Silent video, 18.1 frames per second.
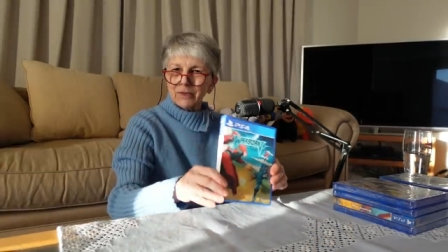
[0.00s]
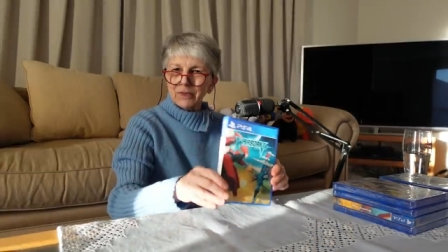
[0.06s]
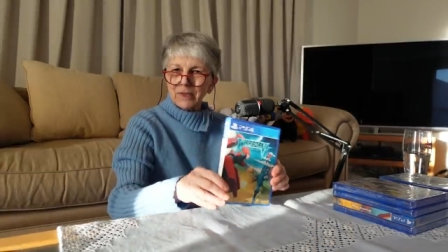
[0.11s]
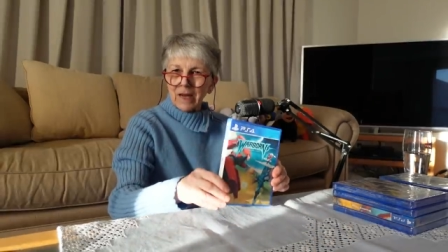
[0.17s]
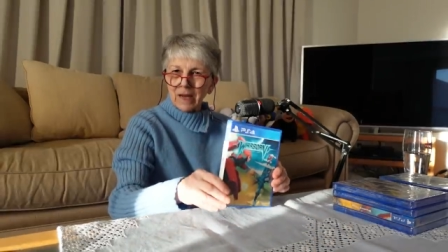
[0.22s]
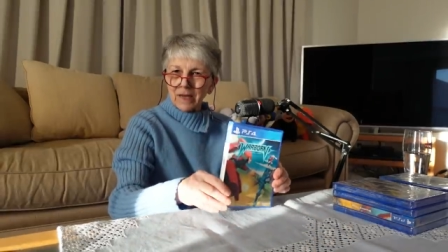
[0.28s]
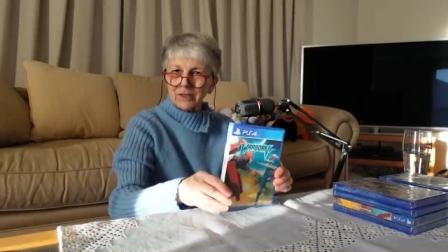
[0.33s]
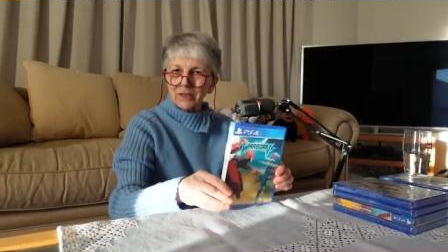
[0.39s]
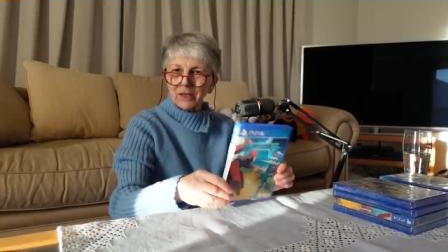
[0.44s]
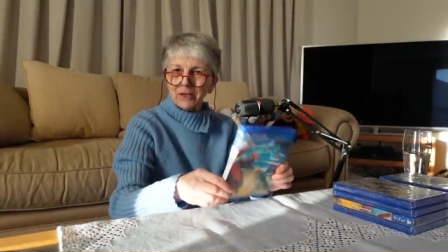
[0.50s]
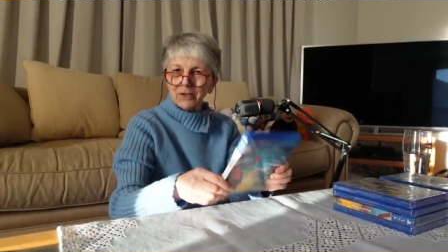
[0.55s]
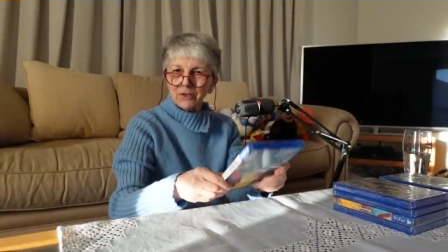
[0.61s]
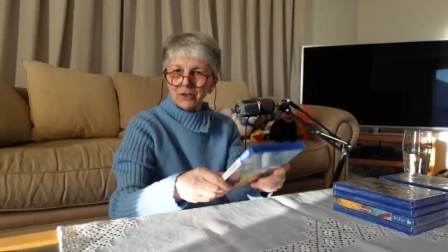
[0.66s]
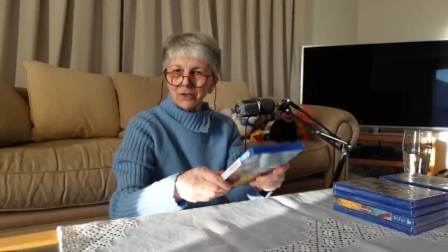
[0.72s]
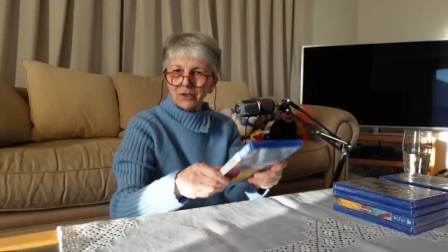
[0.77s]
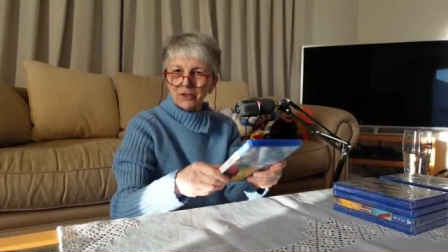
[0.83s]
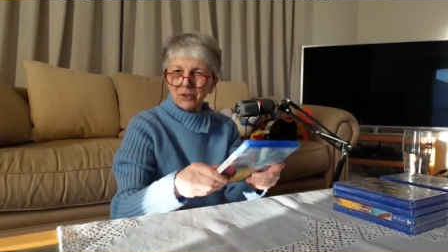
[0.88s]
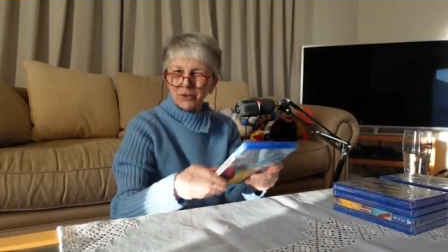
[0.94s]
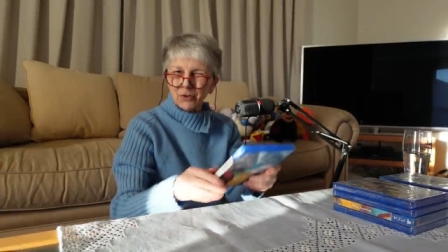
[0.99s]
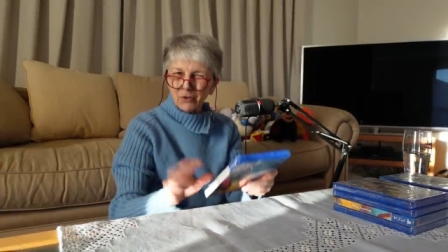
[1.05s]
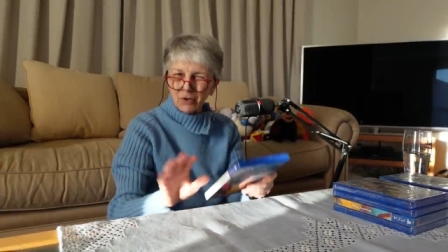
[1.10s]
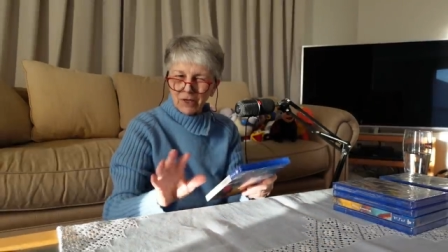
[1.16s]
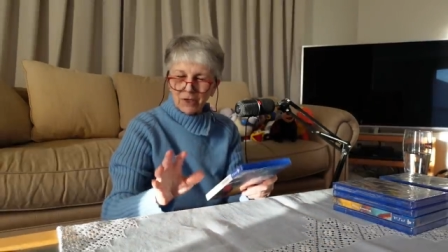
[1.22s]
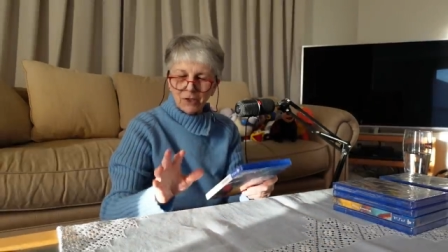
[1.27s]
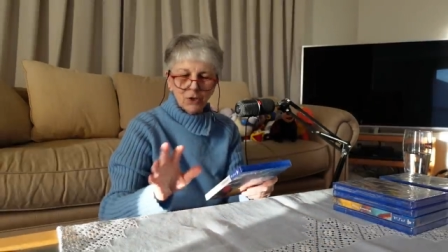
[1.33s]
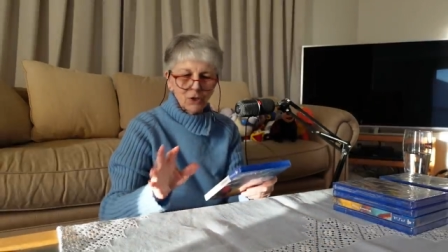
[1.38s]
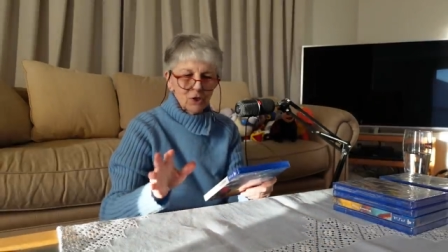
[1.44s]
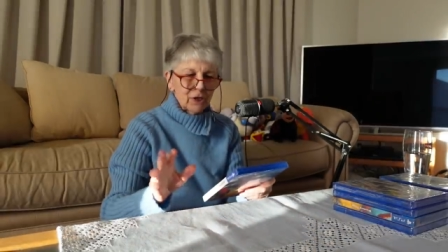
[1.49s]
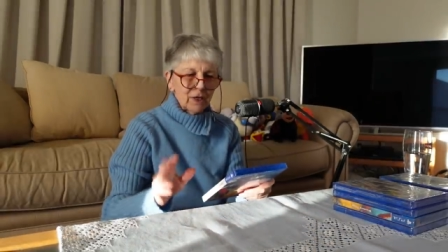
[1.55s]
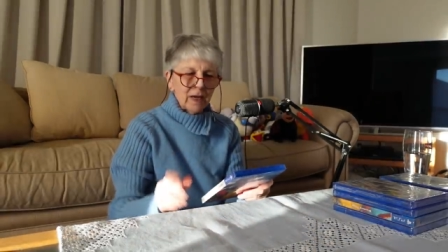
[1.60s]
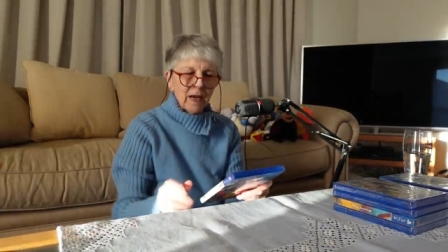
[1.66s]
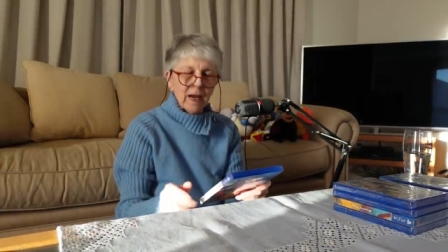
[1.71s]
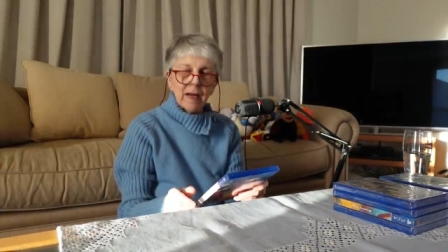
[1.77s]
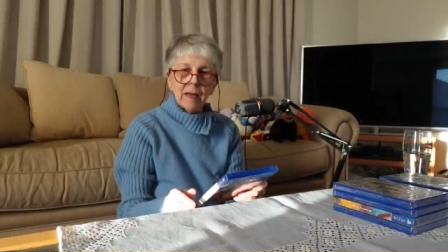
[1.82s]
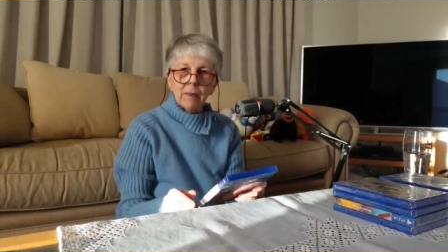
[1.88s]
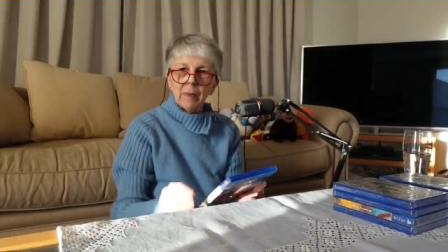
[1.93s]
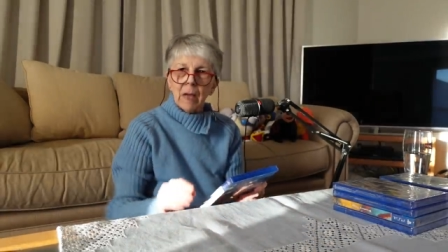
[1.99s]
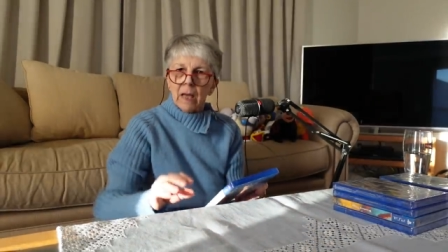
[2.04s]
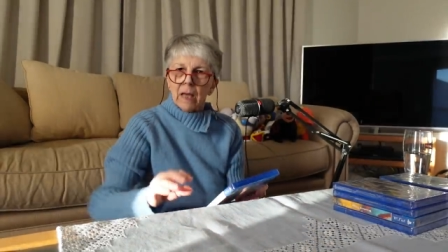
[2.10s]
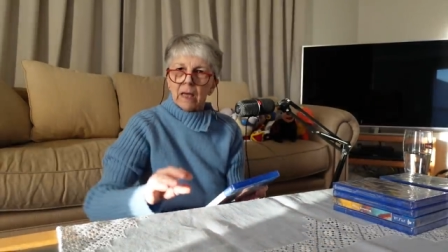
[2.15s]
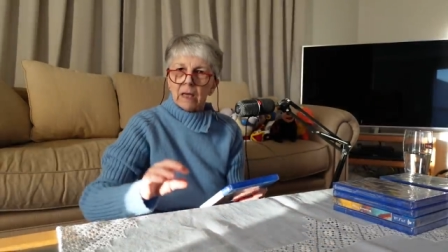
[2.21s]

tactics strategy game.